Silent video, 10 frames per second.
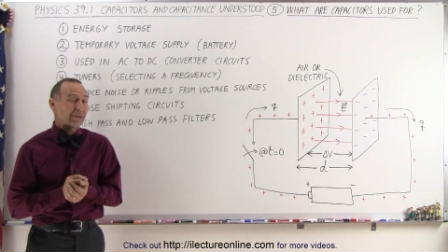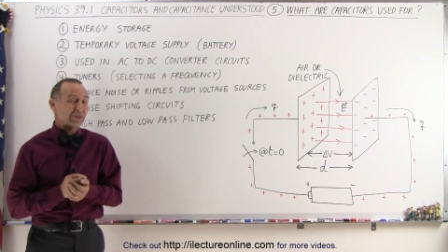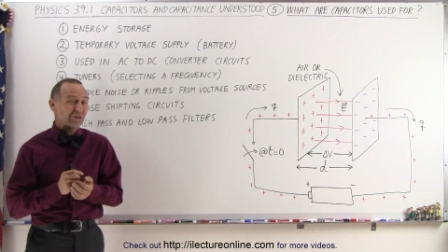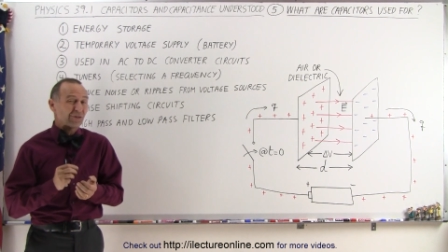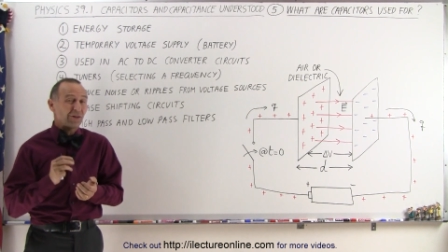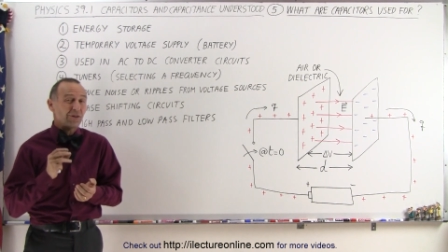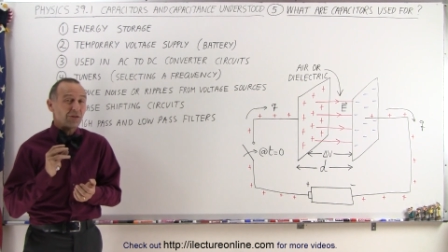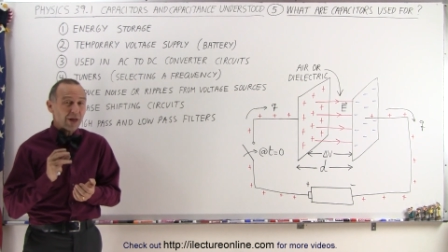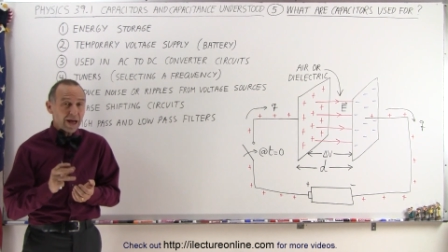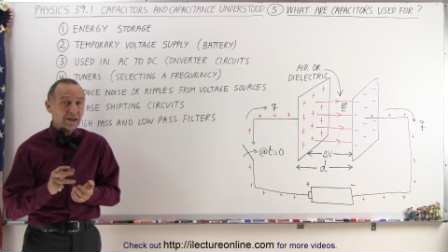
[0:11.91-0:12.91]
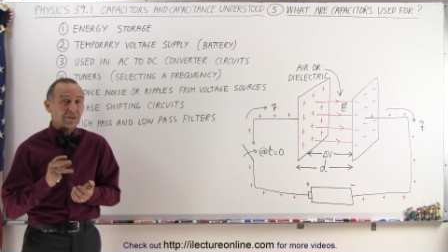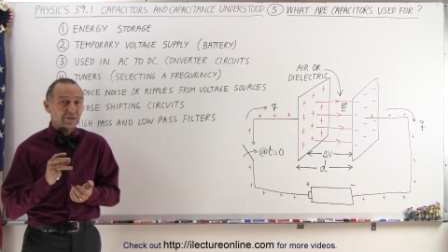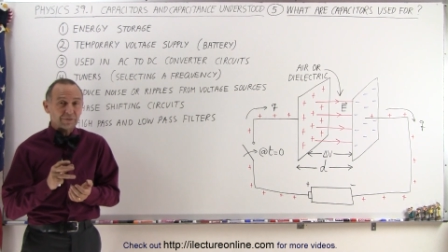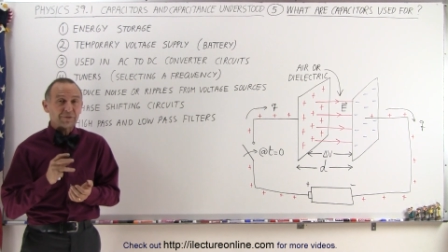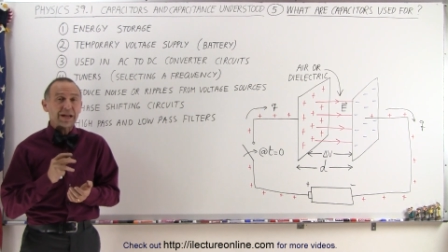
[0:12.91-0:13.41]
Well, there's a lot
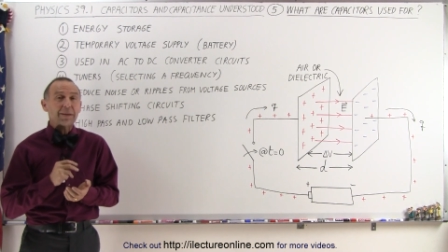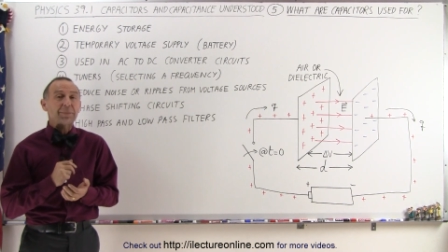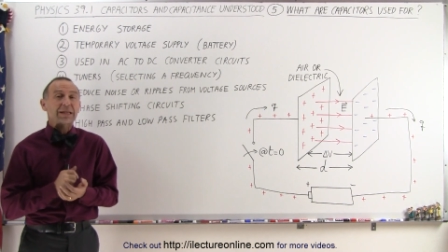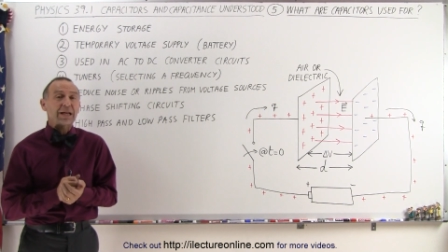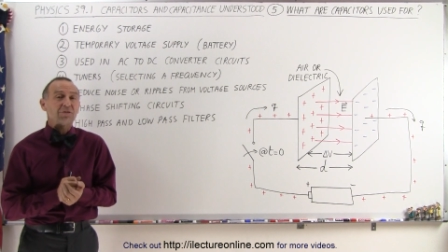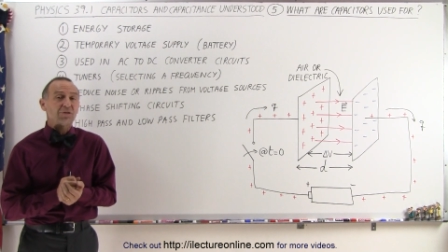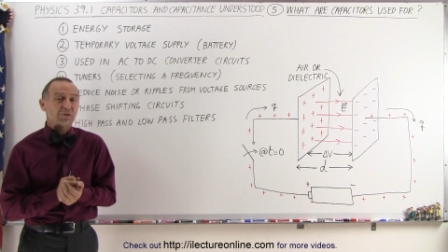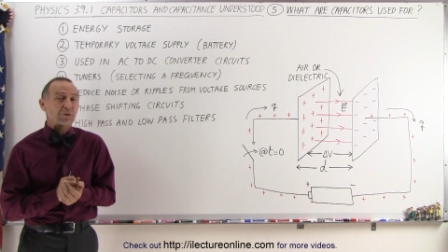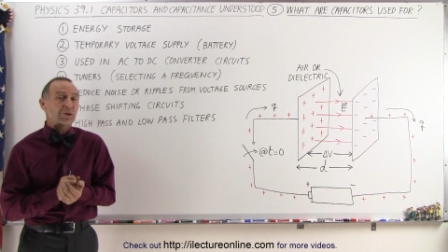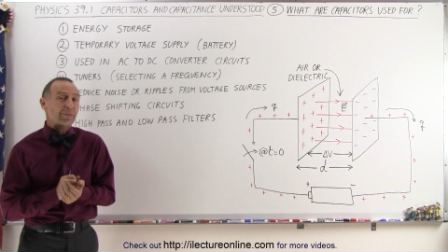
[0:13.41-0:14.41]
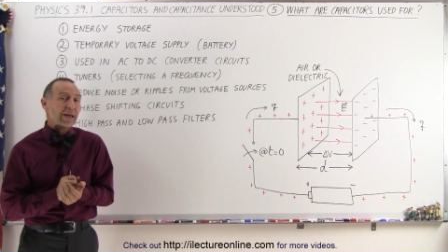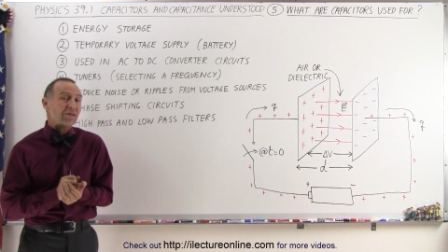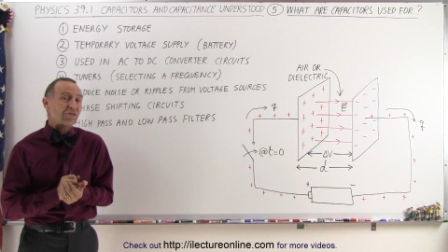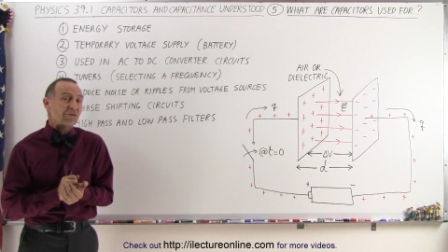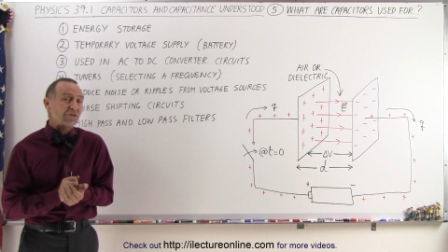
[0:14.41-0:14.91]
of different applications for
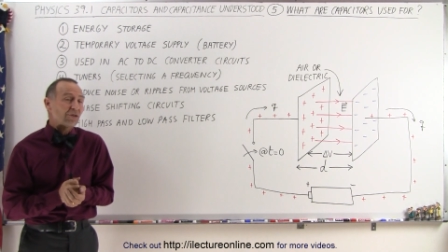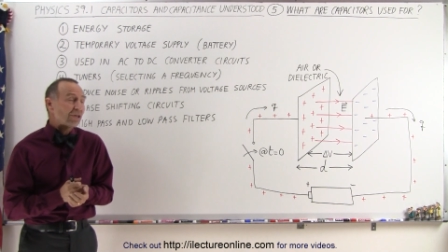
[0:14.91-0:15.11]
capacitors,